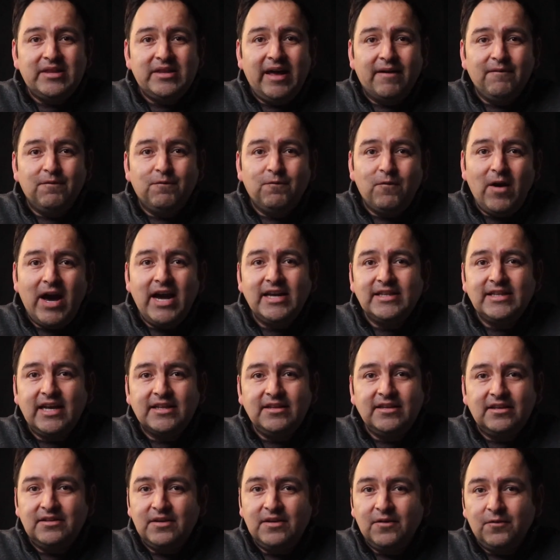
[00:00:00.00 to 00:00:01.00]
not find
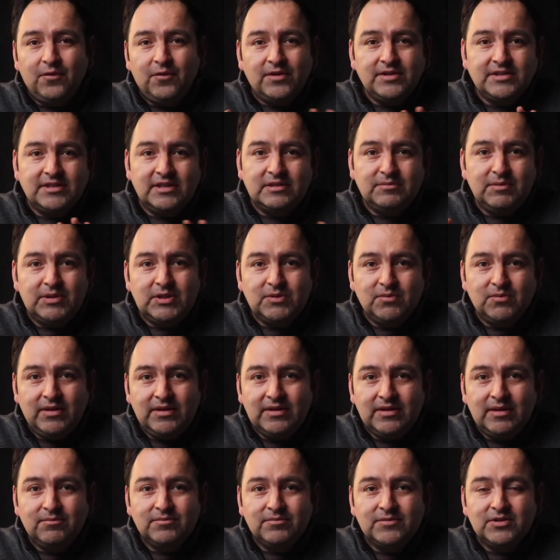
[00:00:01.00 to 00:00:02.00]
any differences between
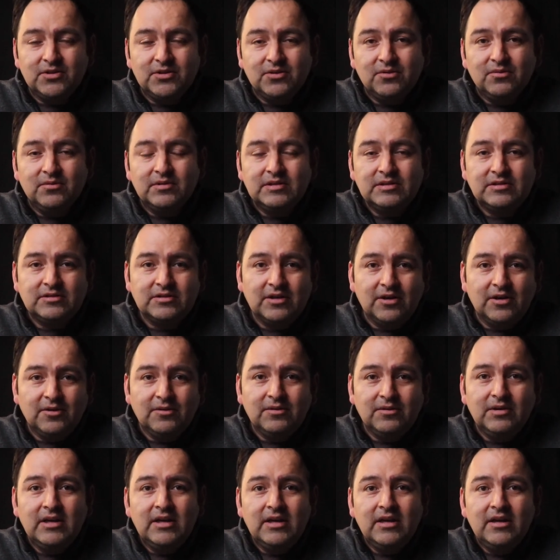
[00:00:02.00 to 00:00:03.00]
them two.
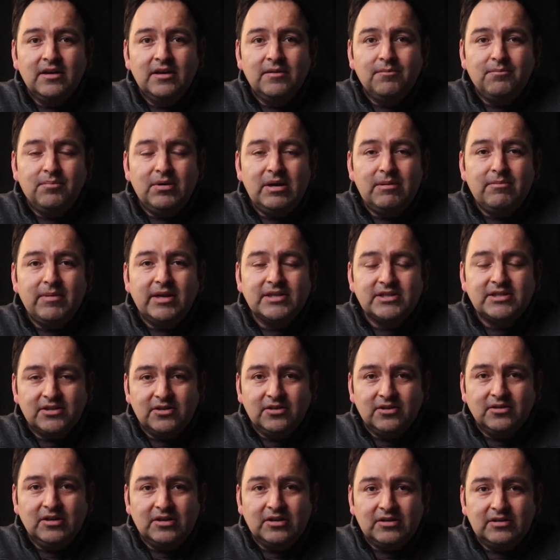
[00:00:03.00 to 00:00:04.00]
So pretty much
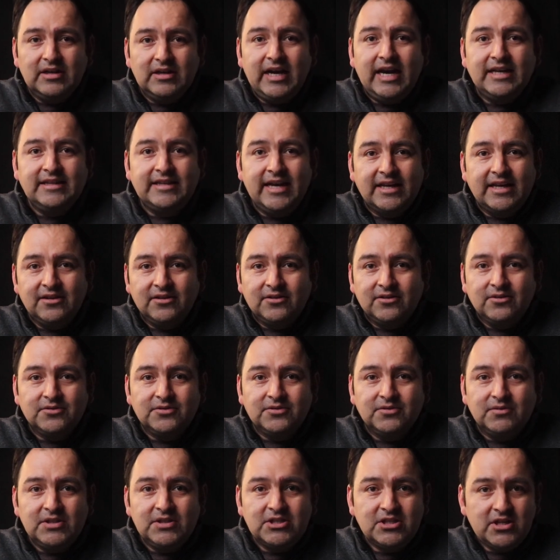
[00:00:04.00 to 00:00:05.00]
look identical
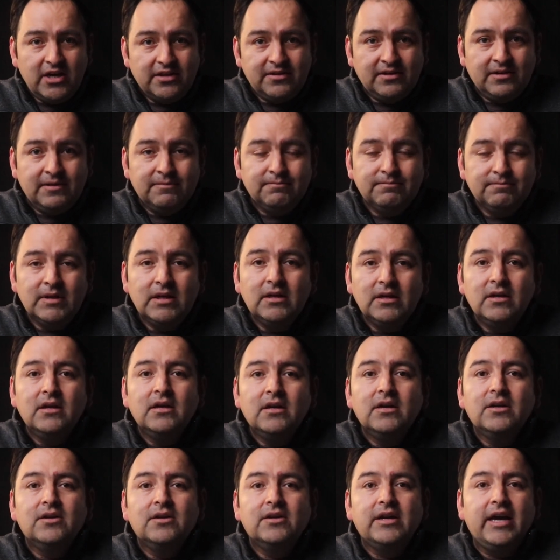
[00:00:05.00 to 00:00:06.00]
to each other.
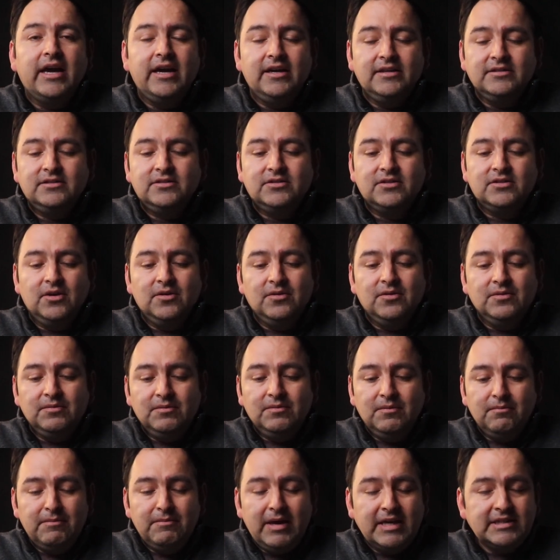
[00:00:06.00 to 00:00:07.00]
Okay, so
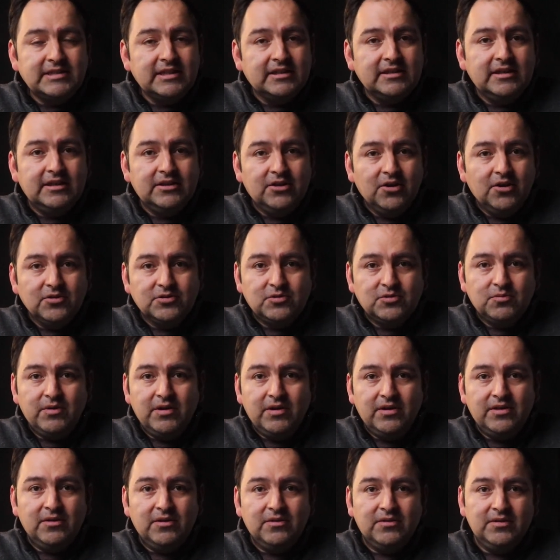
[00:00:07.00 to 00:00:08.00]
basically those
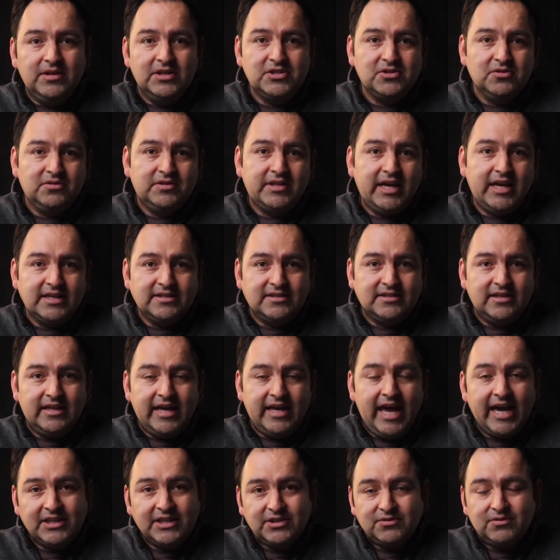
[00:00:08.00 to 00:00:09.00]
were the initial tests, the
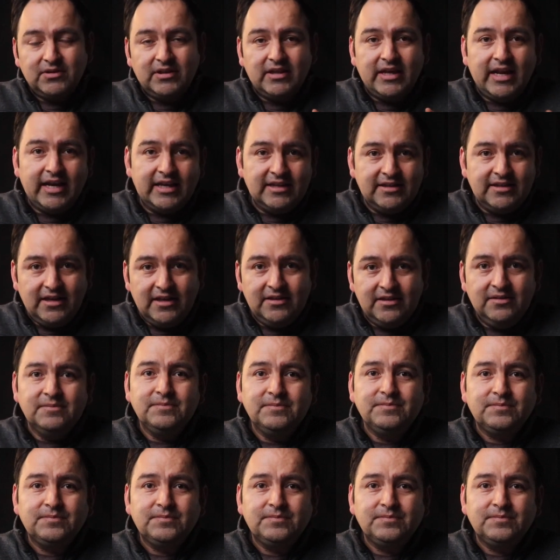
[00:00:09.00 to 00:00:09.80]
extra that I did.